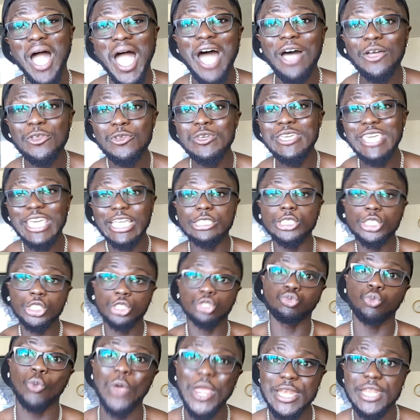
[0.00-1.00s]
how do you get
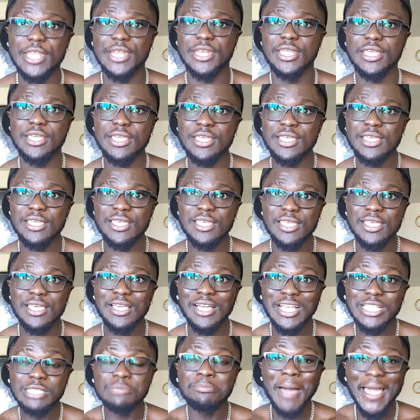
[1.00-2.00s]
shredded?
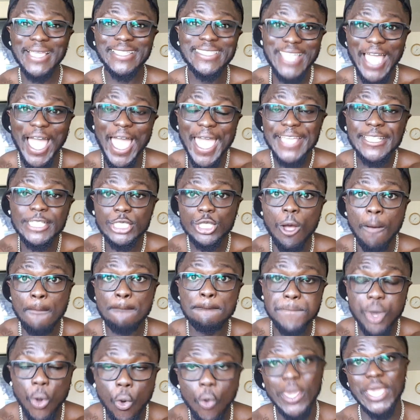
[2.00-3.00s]
Because my diet's on
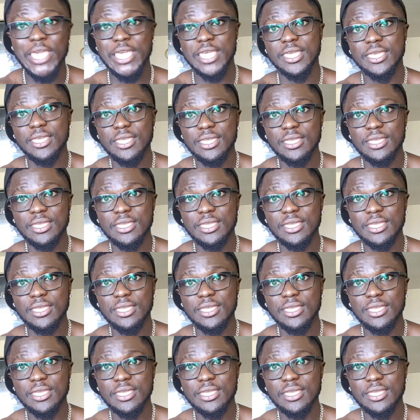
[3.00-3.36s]
point.